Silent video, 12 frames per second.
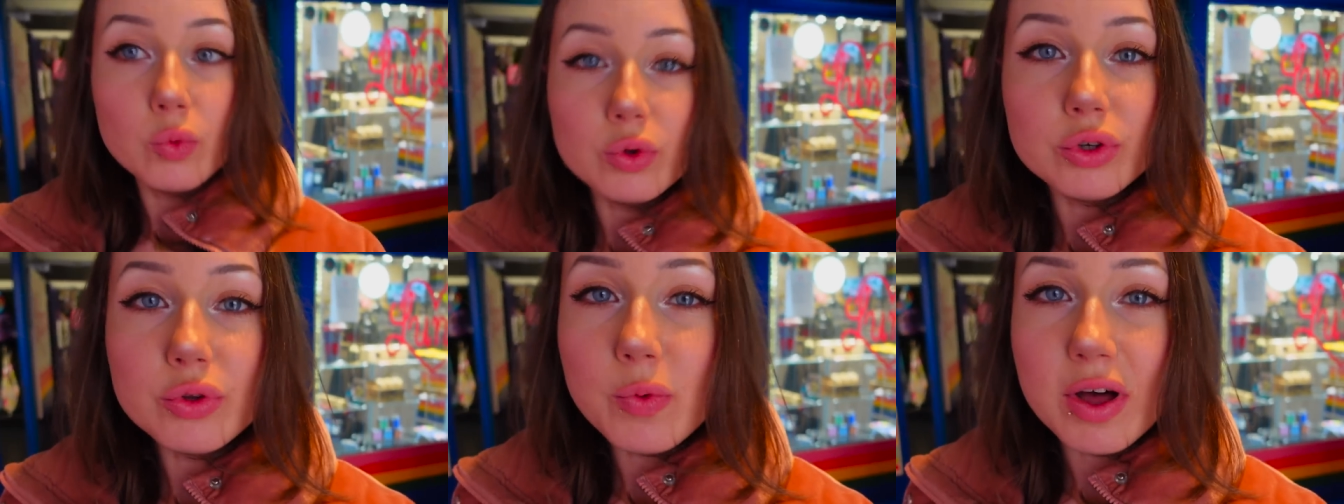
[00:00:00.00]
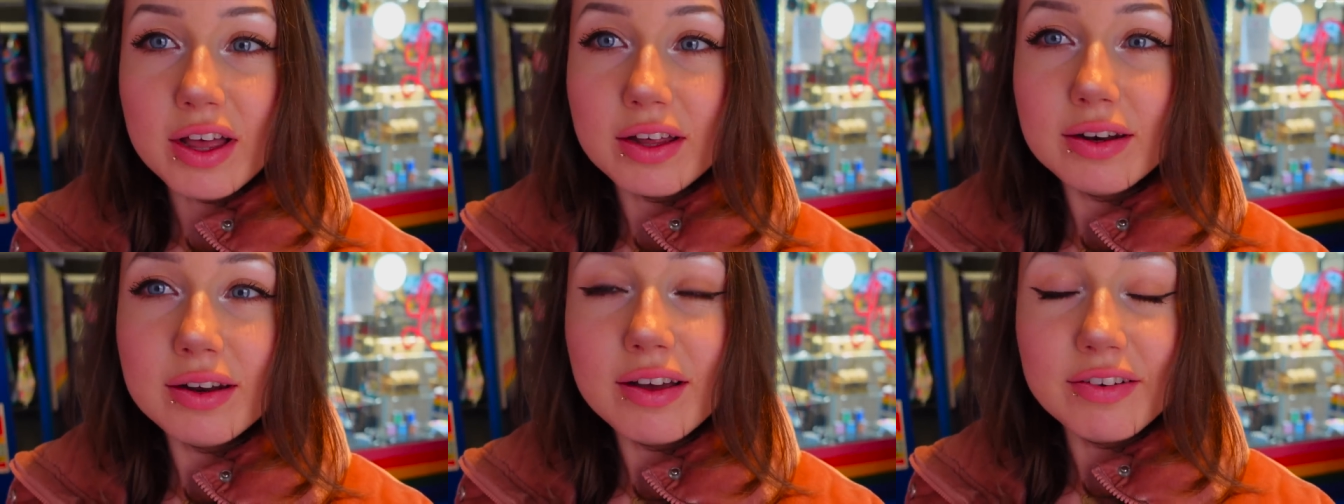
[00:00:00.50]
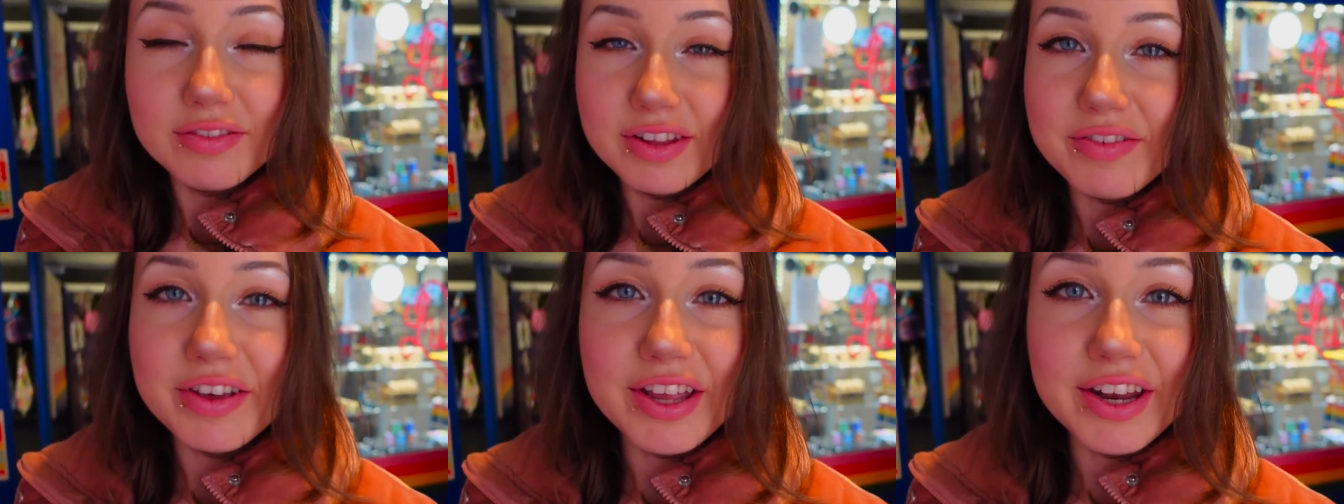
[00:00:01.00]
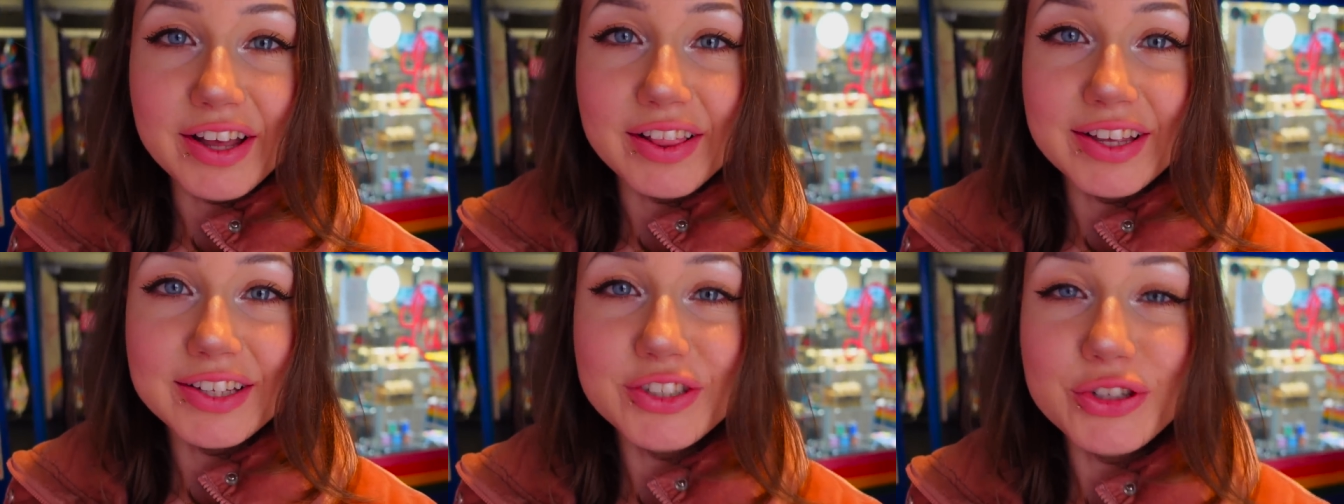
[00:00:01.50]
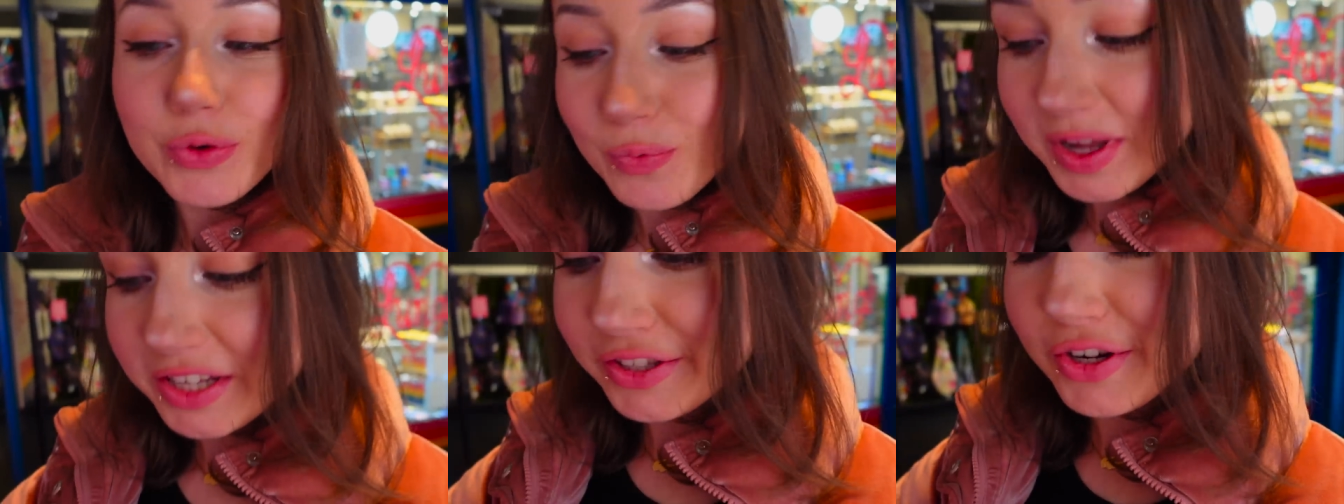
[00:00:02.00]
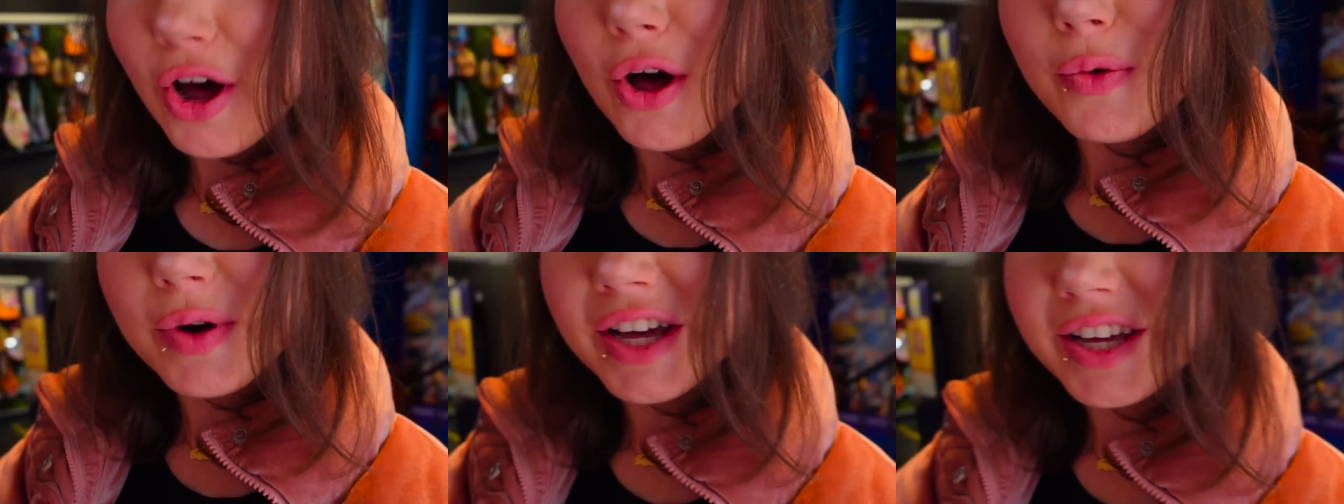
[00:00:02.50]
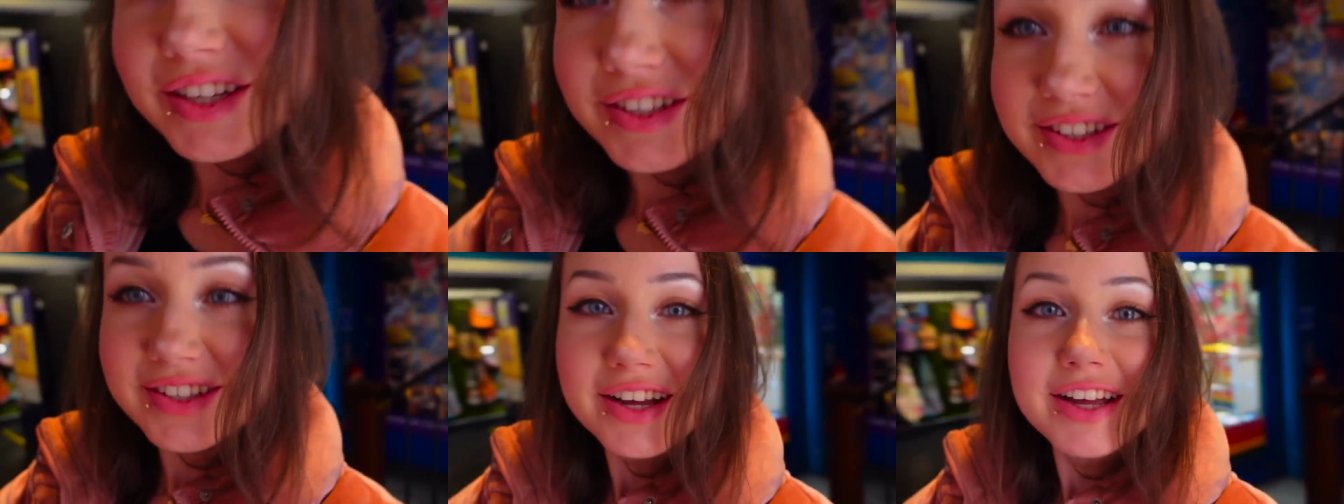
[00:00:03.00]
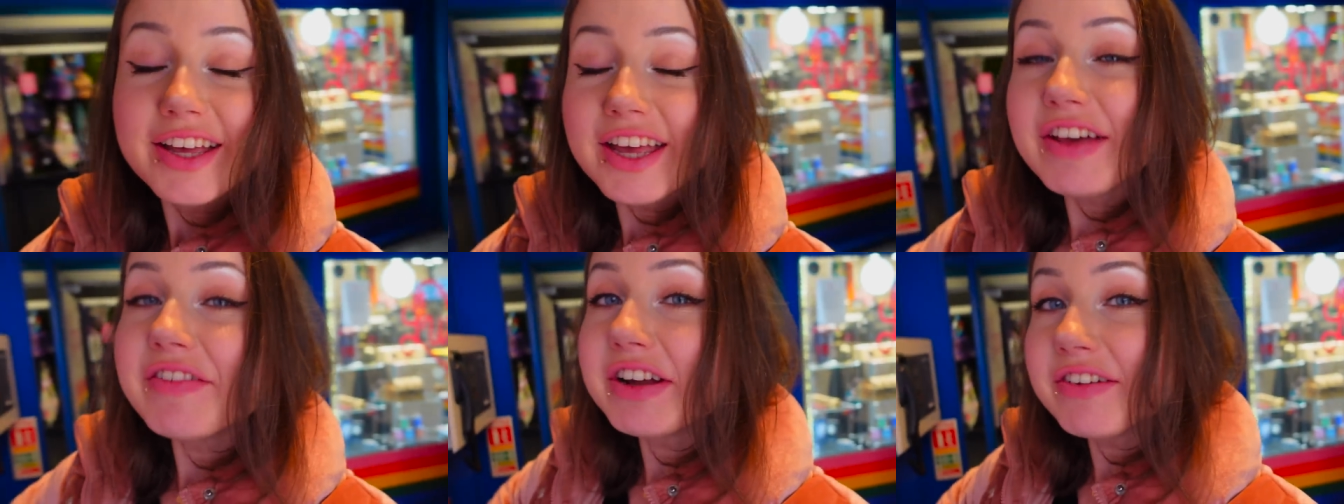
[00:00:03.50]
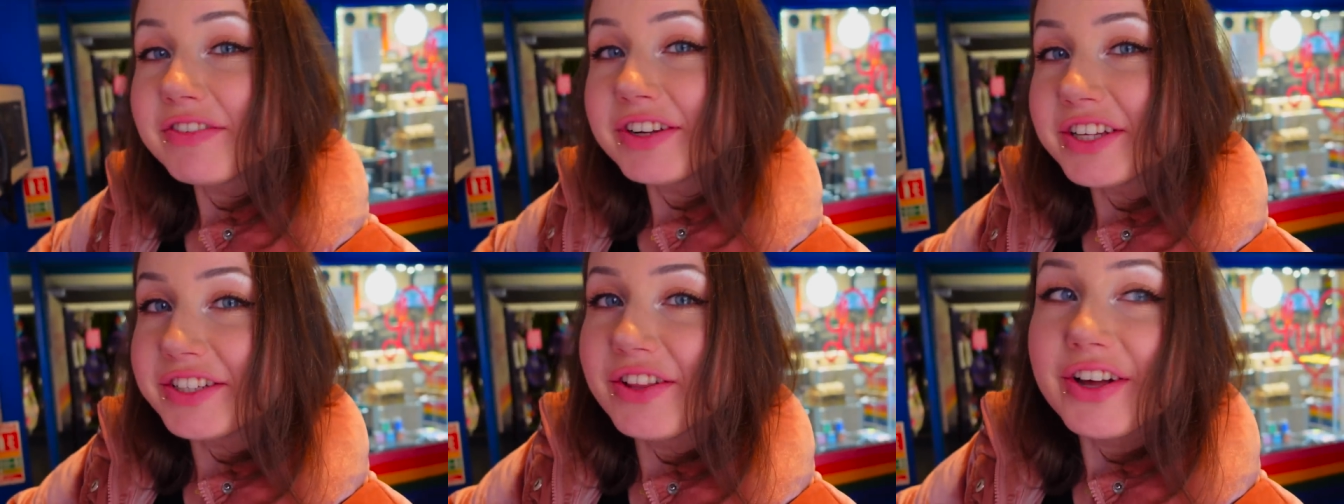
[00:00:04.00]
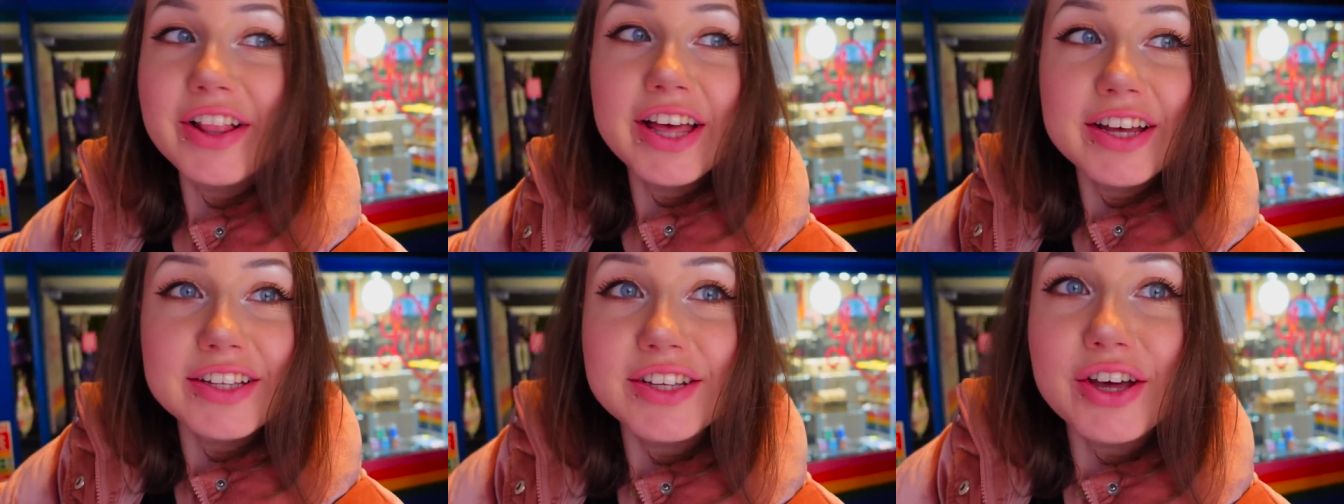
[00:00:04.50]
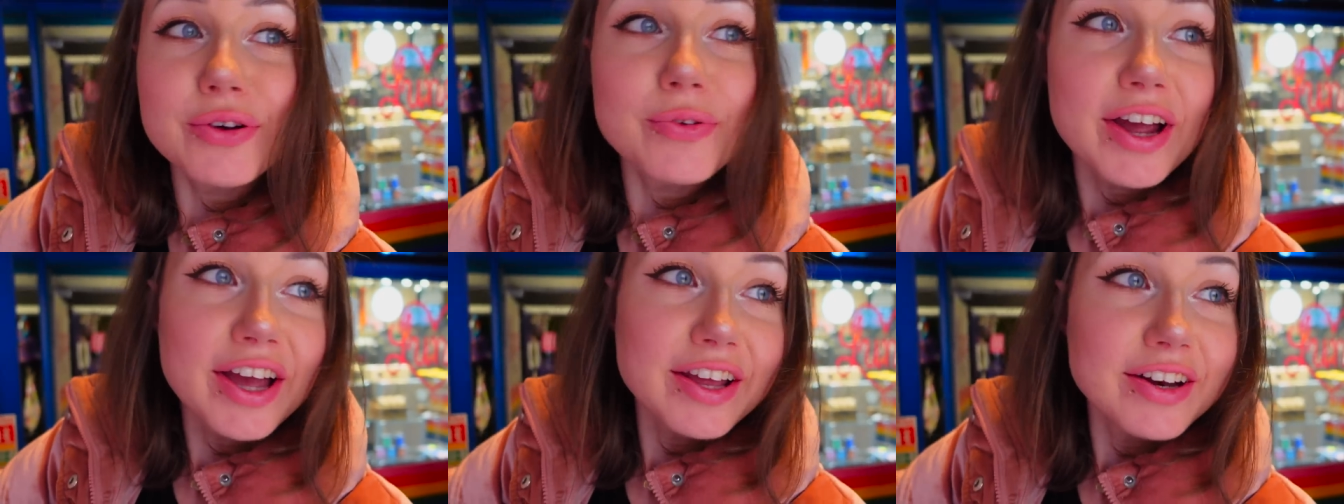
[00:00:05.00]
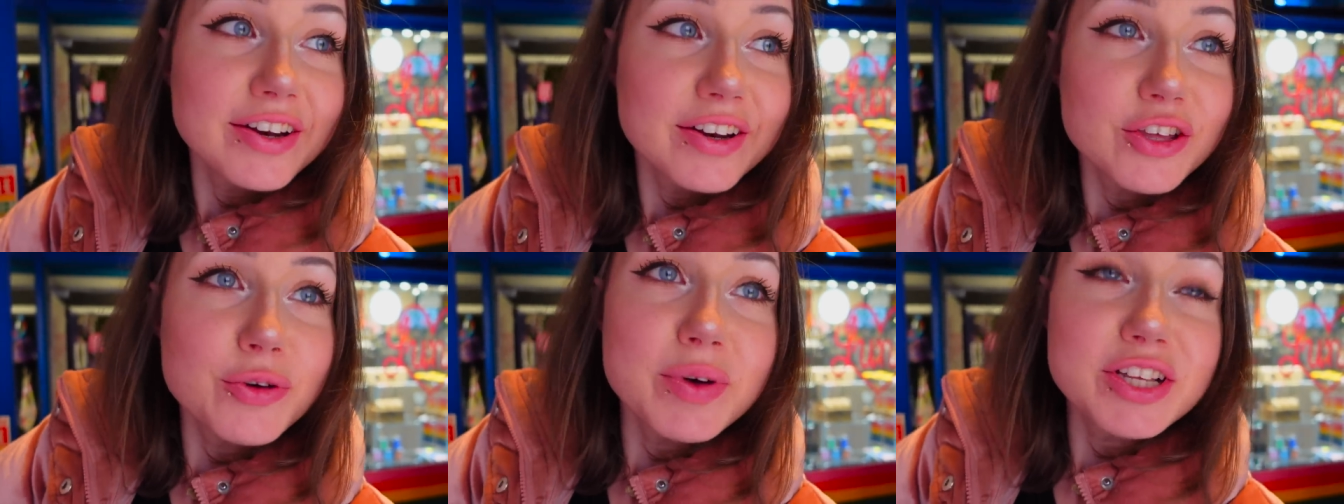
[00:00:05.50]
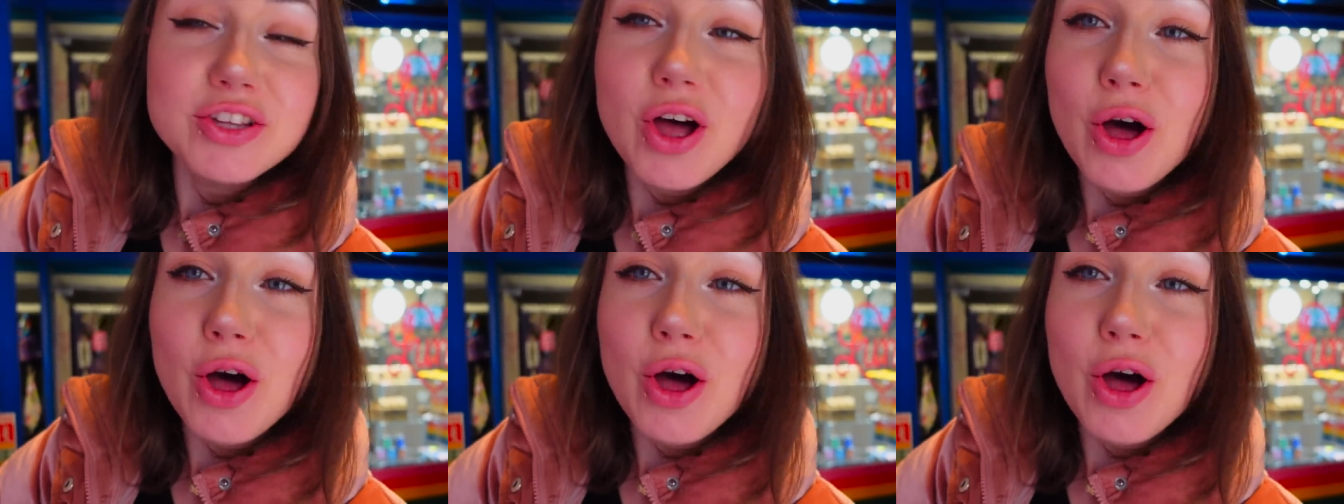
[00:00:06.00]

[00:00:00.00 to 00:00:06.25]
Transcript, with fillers: Rule one of living in England, you must always, even if it doesn't look like it's gonna rain, you must